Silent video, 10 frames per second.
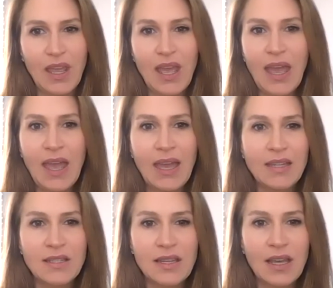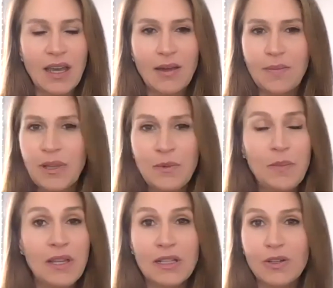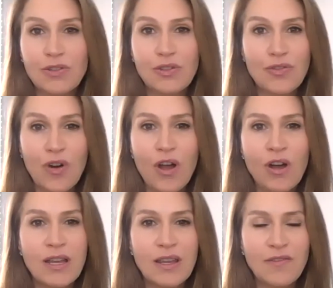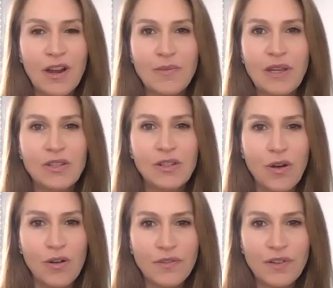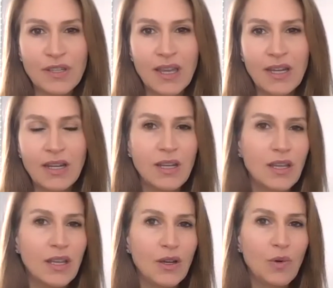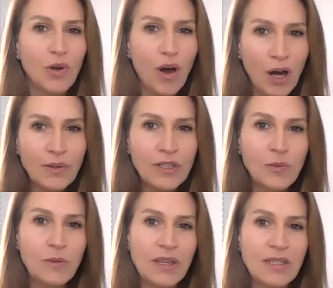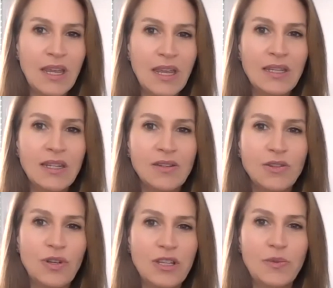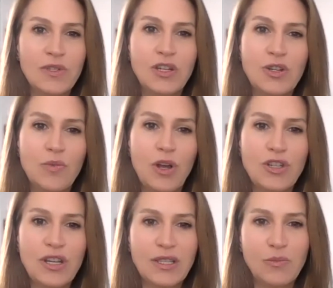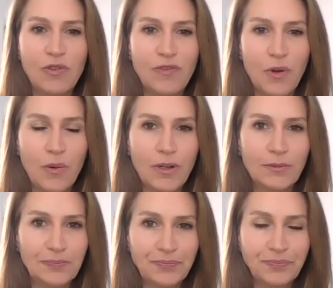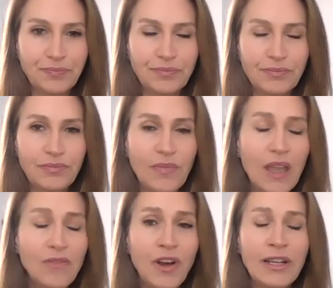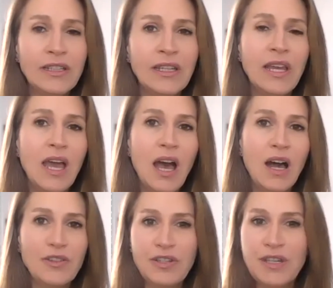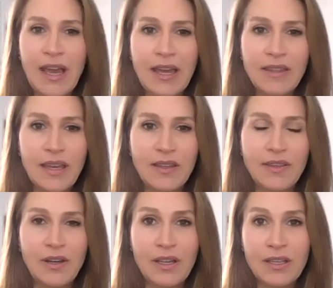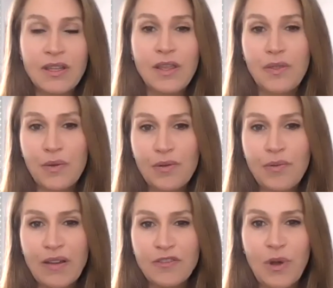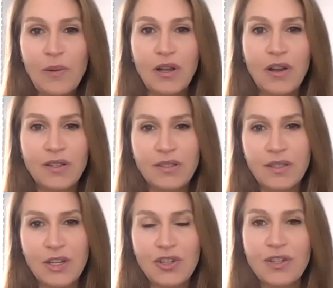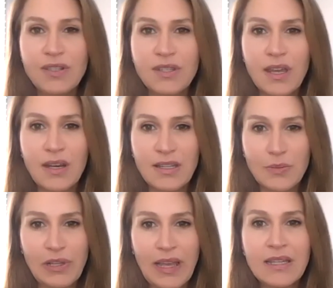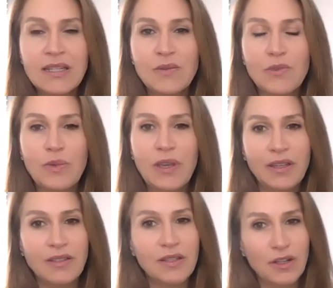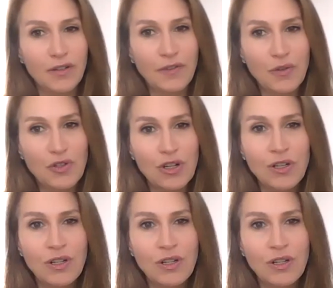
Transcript: And let me be clear, strong environmental oversight will always be maintained as our transportation projects move forward. And finally, I'll just add that there is a third round of public consultations that is planned and will be held in the near future